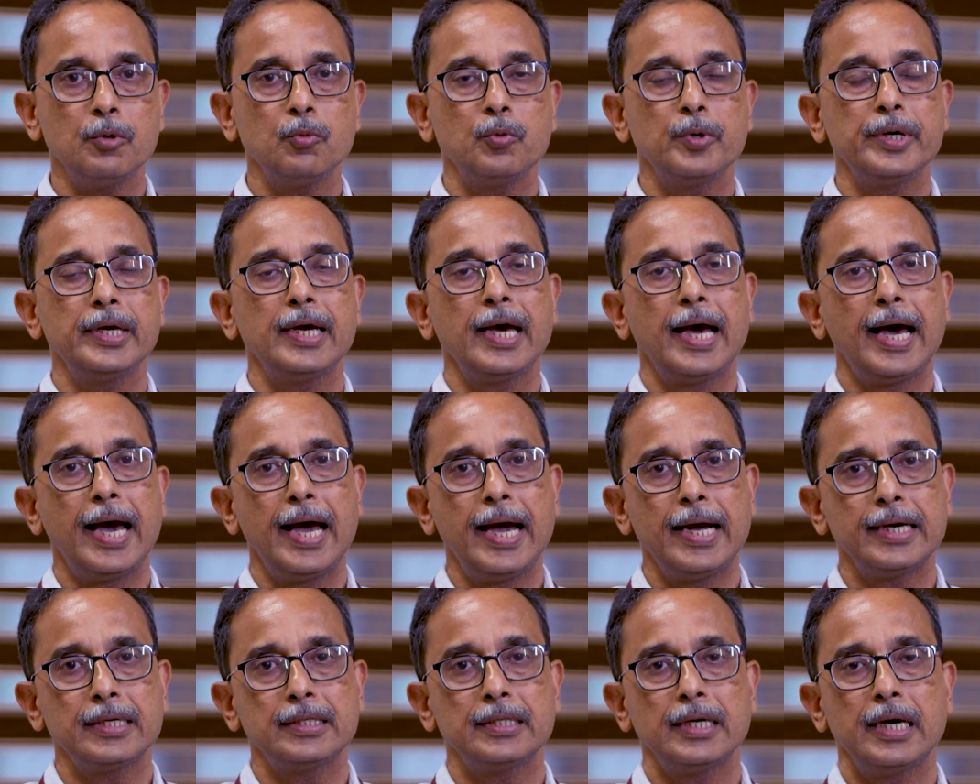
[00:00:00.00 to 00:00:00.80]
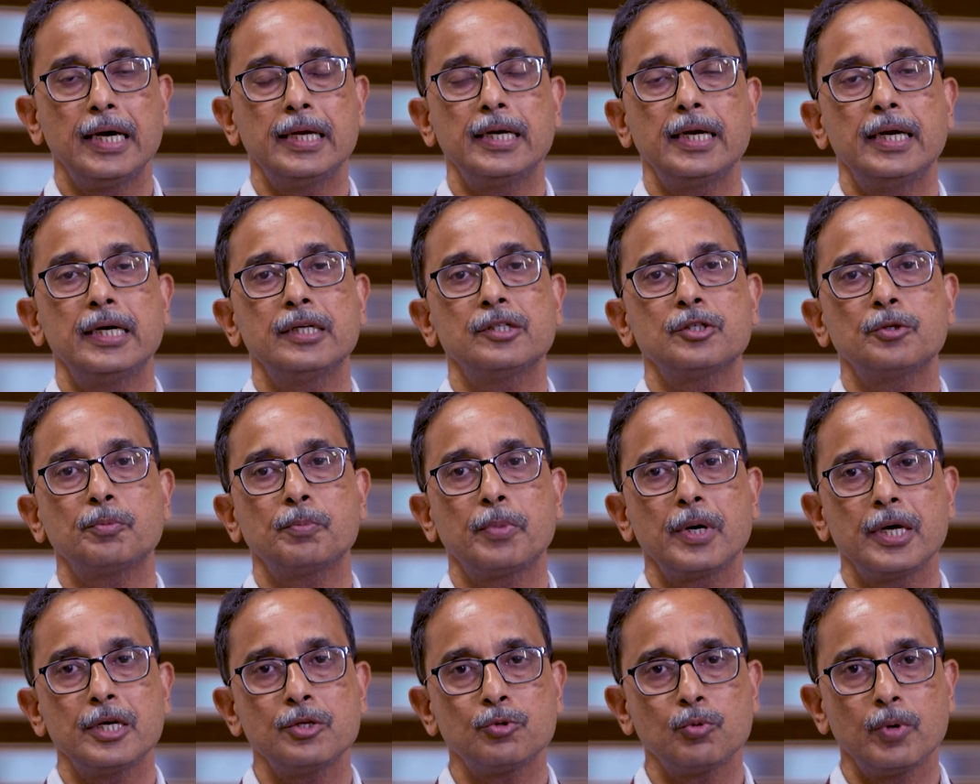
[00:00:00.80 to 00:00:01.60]
we had an
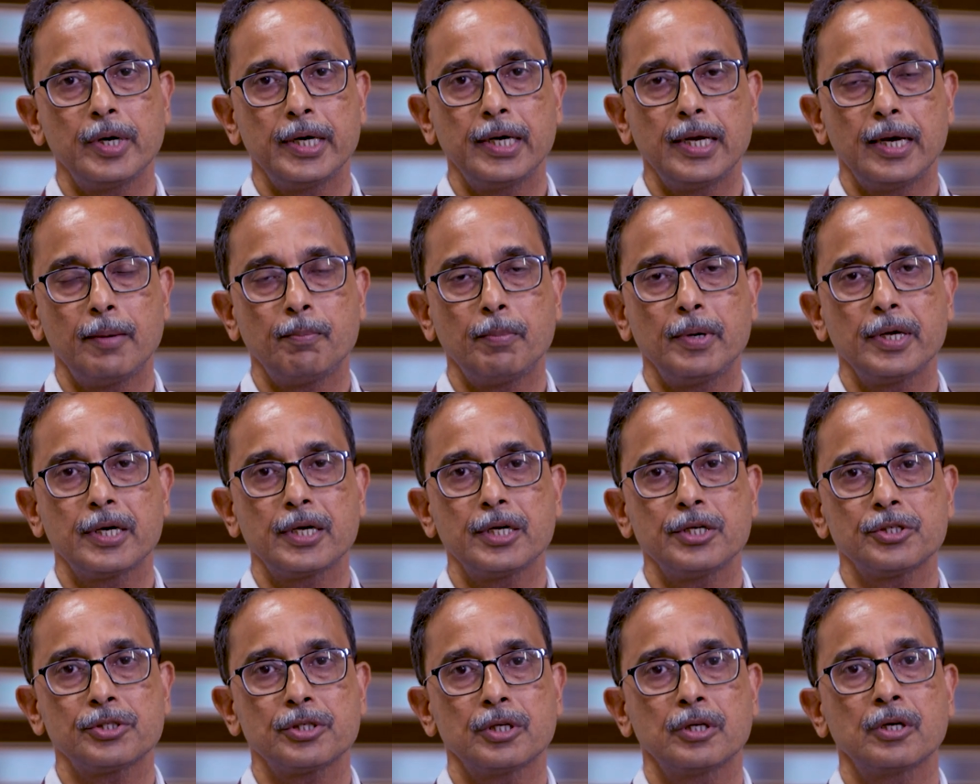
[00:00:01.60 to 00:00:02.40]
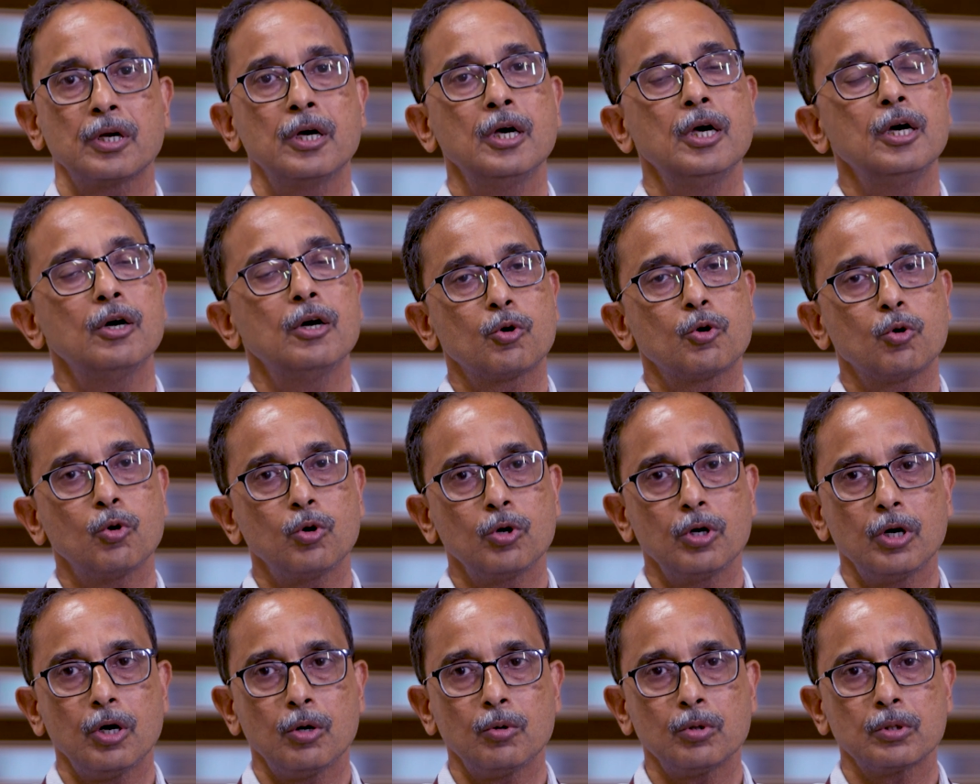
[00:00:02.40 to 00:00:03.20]
enterprise-wide application
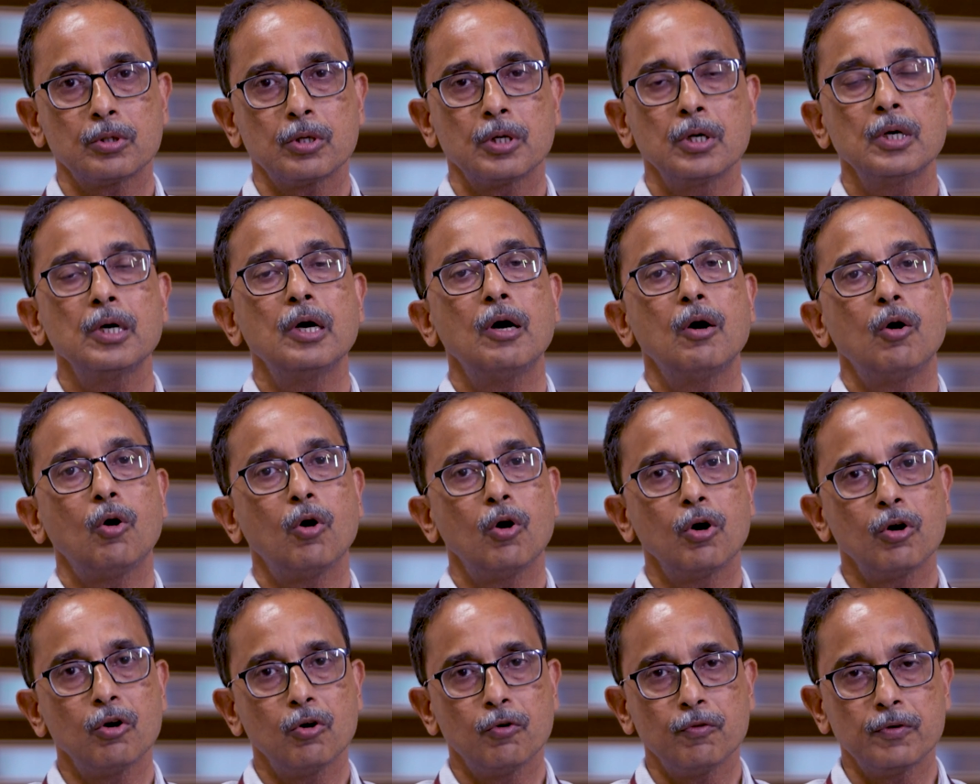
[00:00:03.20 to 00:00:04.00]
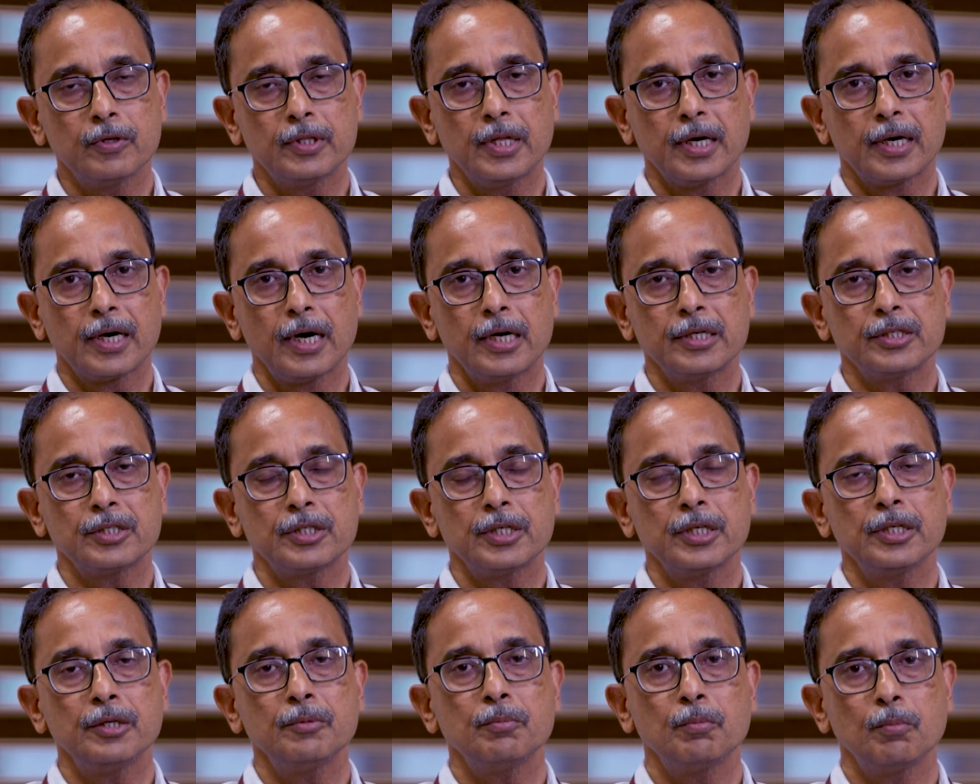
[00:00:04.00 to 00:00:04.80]
rolled out all over the
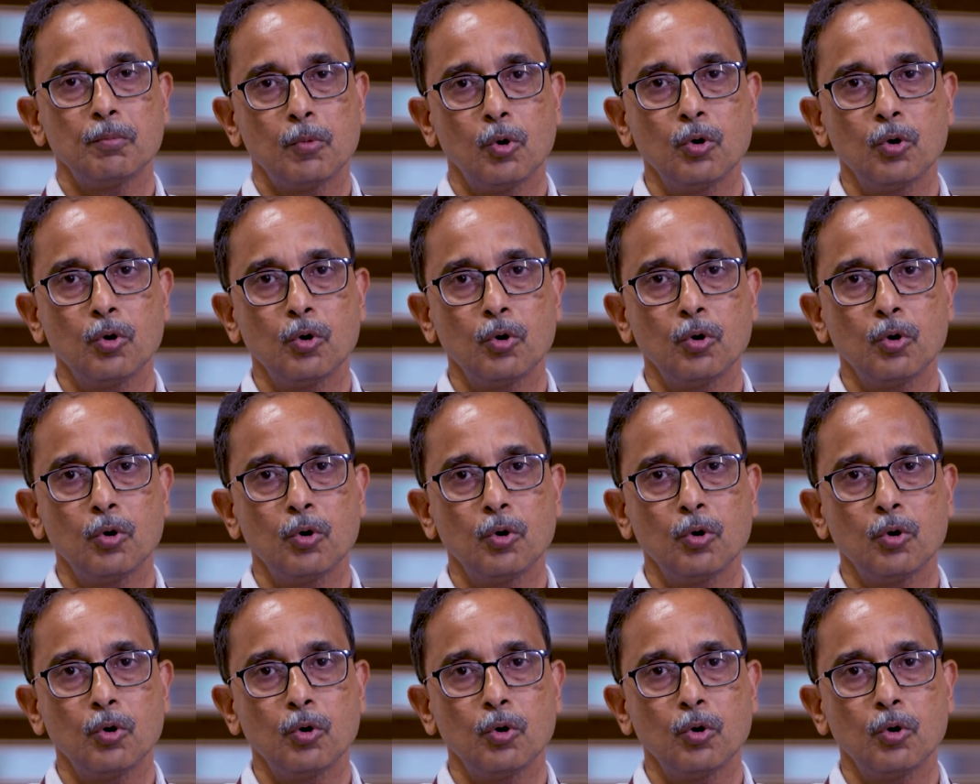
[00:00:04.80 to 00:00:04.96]
country,